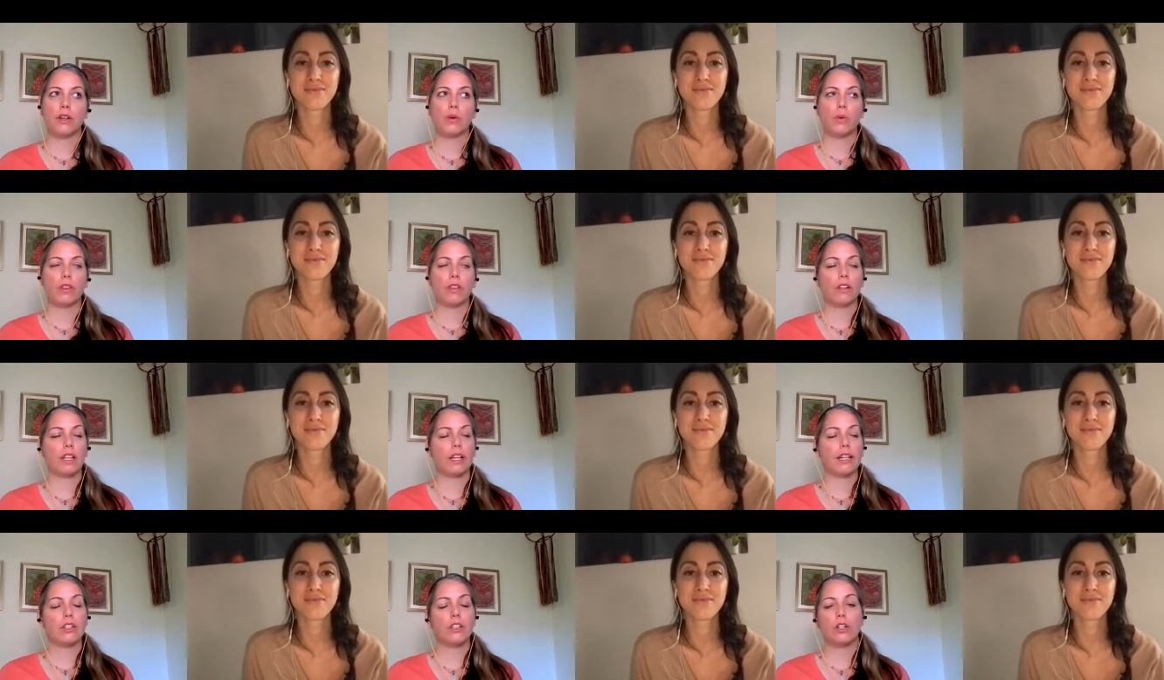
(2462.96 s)
Speaker 1: where they're
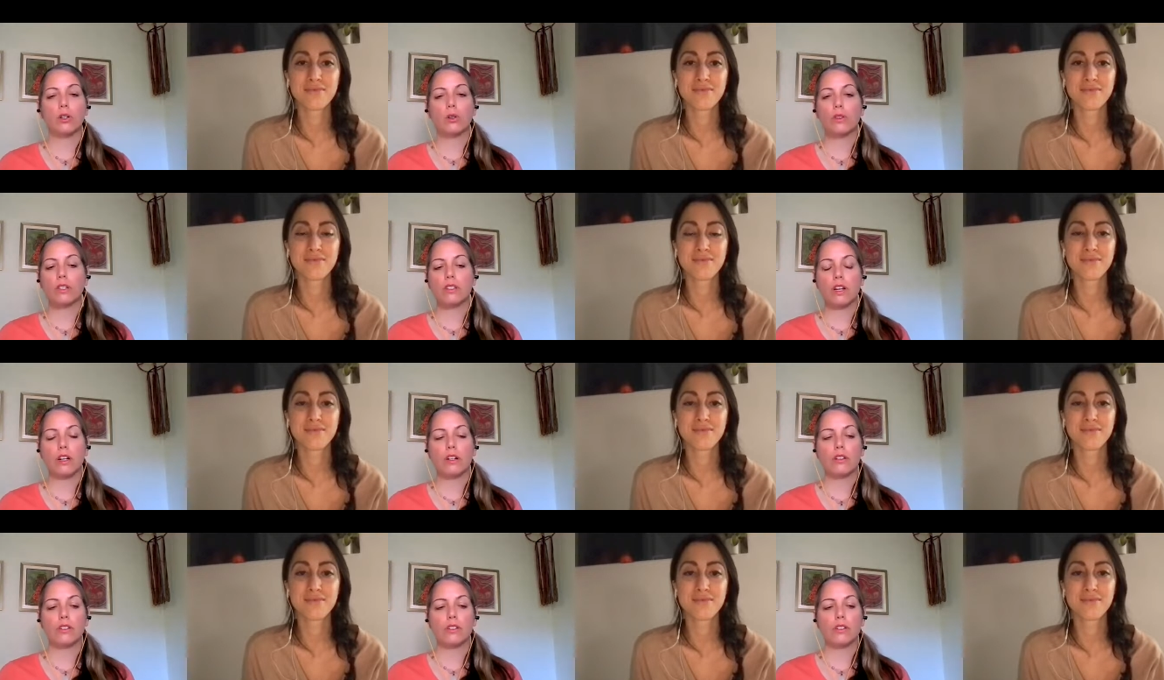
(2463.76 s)
like no the
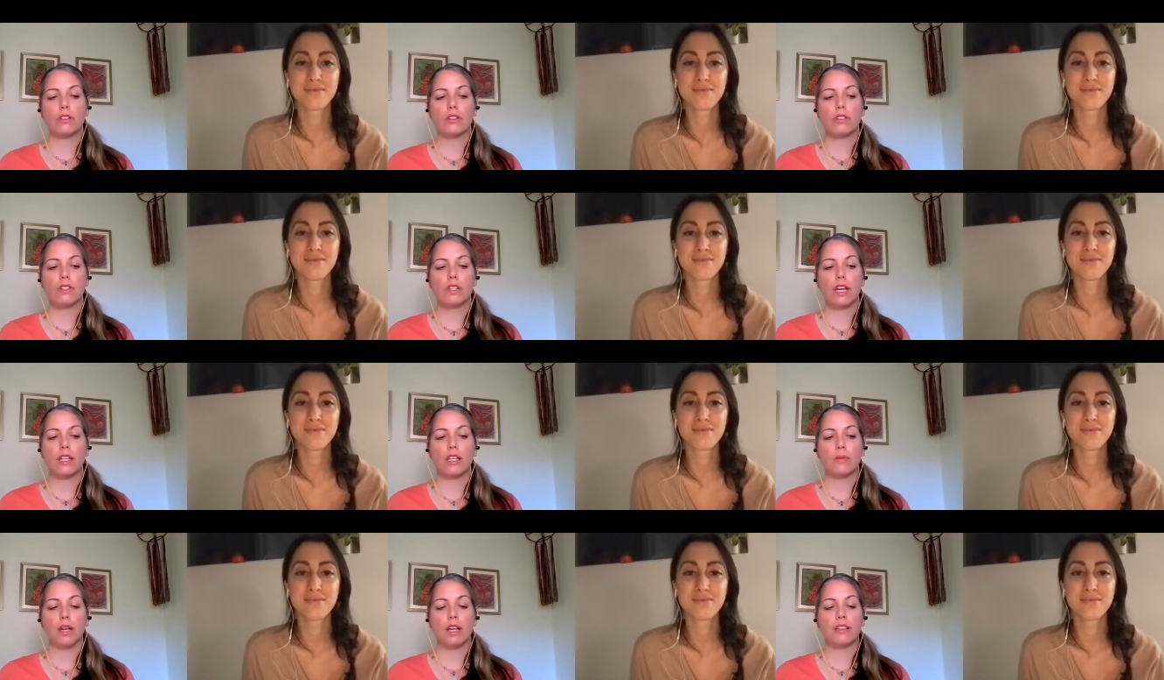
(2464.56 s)
doctor is telling
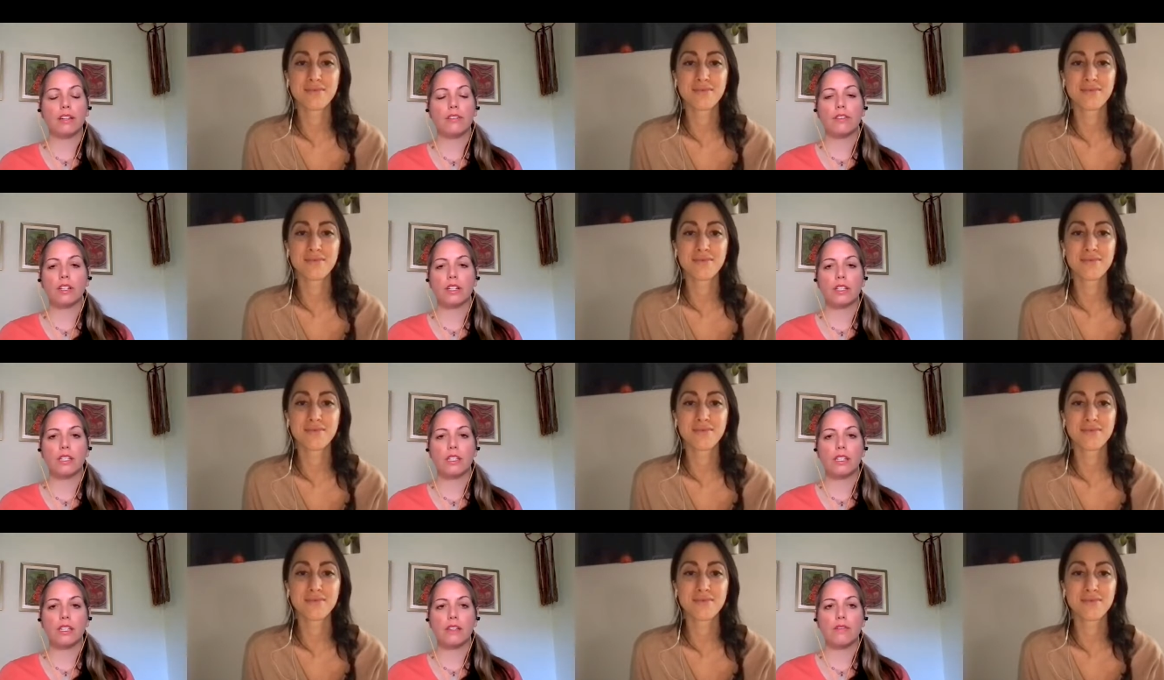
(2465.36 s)
me i'll never
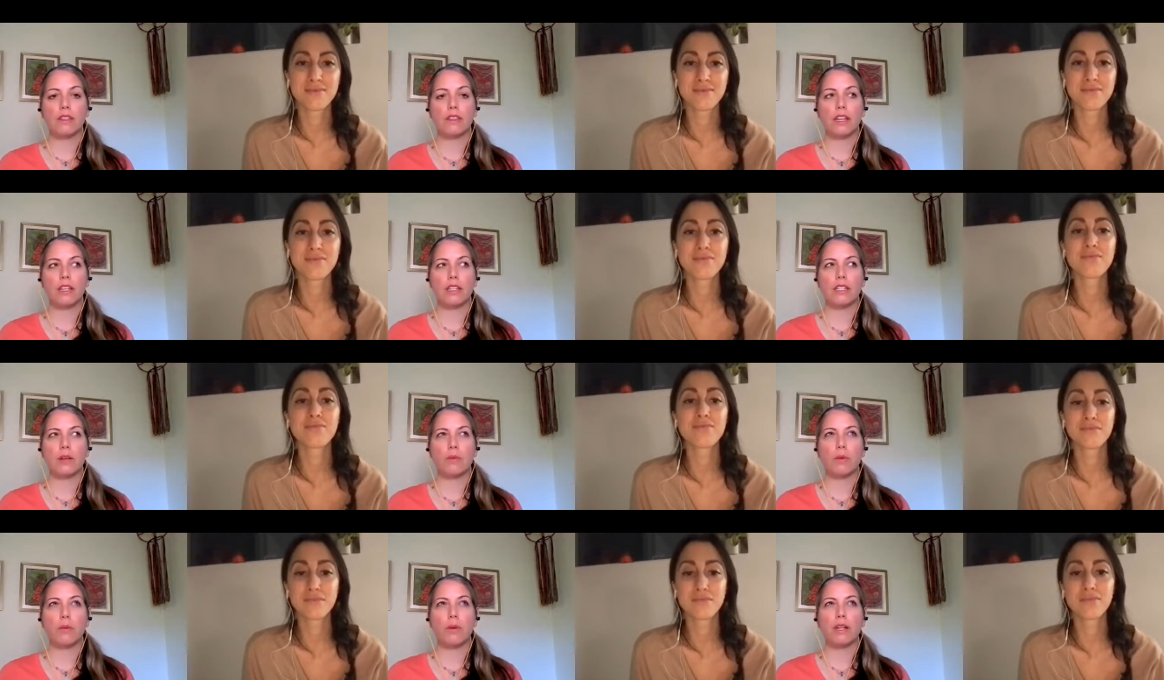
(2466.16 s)
conceive and they said
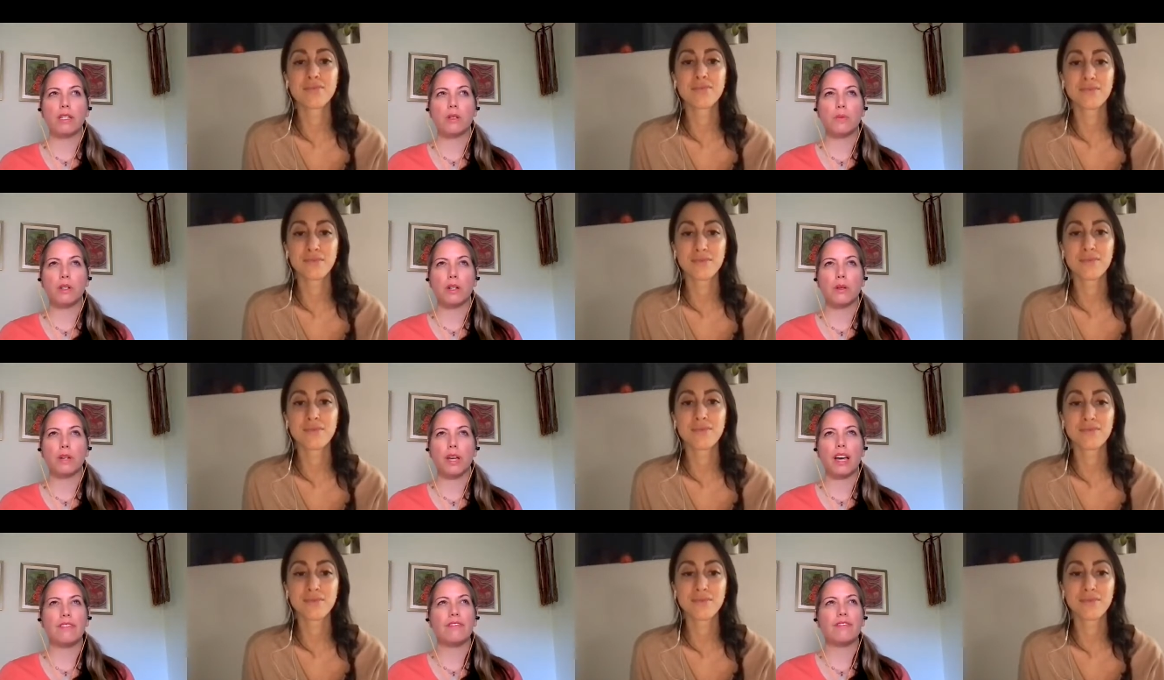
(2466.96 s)
but my spirit be
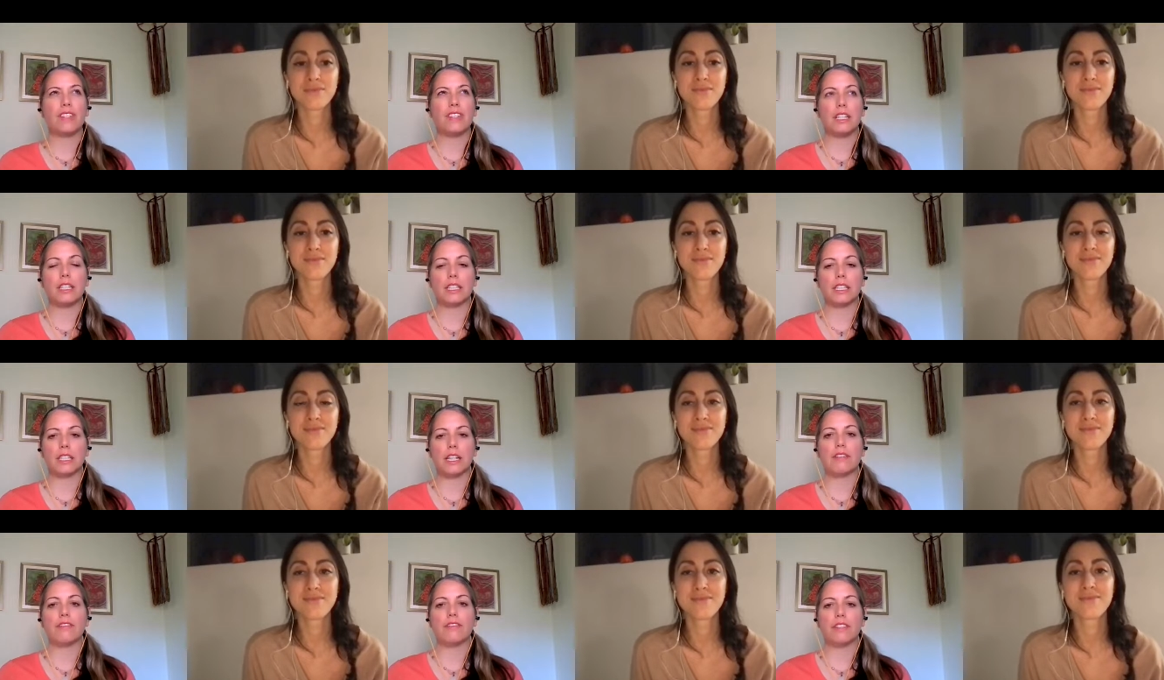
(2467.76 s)
i feel it i
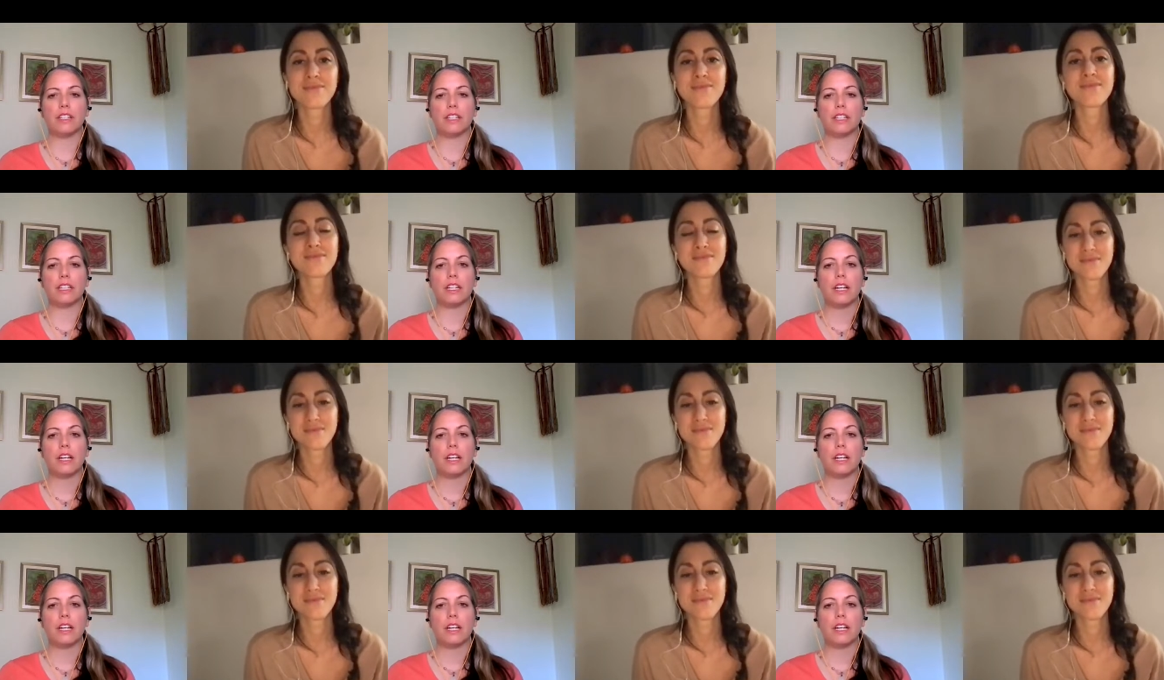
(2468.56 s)
feel it